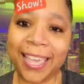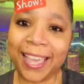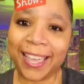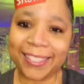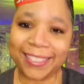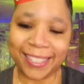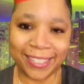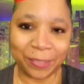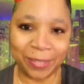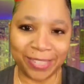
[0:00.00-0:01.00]
Hey guys,
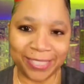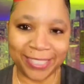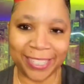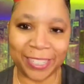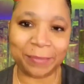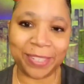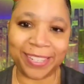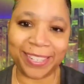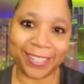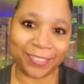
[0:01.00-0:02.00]
it's me,
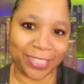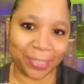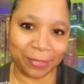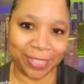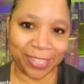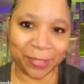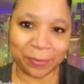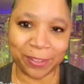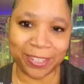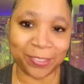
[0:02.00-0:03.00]
CB of CB and the
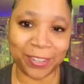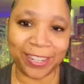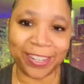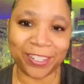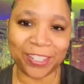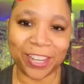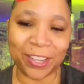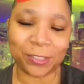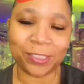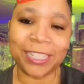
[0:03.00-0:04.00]
Boys Radio
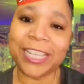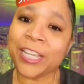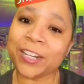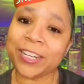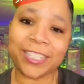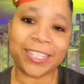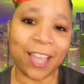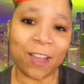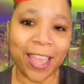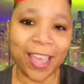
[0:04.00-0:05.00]
Show, here to
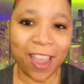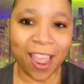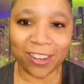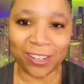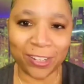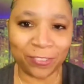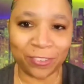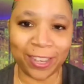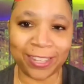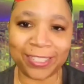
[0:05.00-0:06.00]
shout out our good
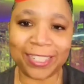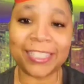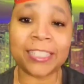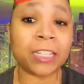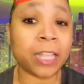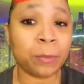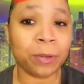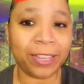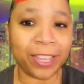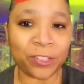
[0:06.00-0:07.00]
friend,
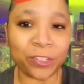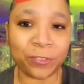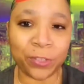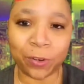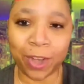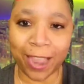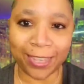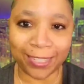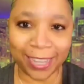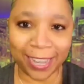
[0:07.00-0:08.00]
celebrity interviewer
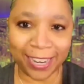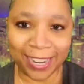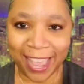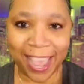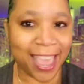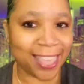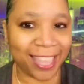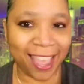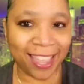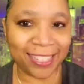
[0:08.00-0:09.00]
Isaidit and
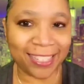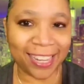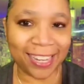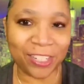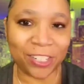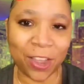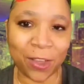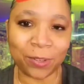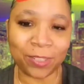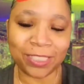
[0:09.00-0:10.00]
the Isaidit
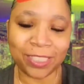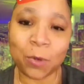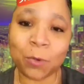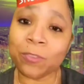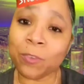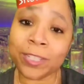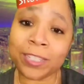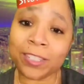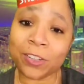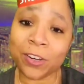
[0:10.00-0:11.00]
Show, where
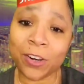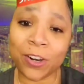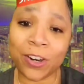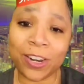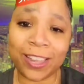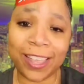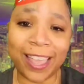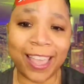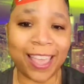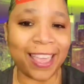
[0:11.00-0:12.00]
voices are heard
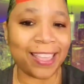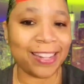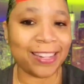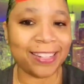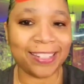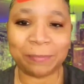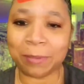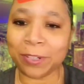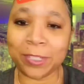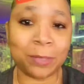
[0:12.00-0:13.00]
and
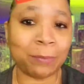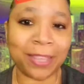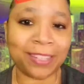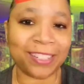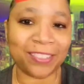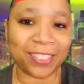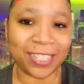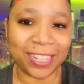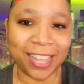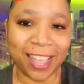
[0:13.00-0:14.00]
perspectives
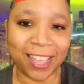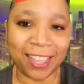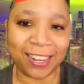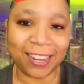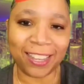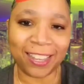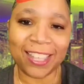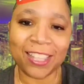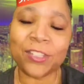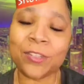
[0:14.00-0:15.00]
collide.
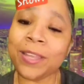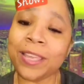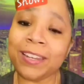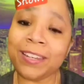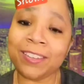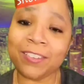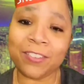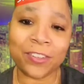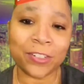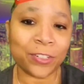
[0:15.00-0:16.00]
Tune in
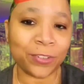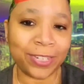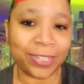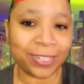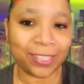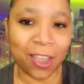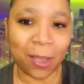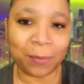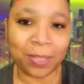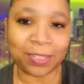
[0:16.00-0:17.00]
for trending
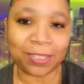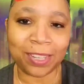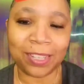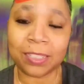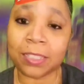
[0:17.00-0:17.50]
topics,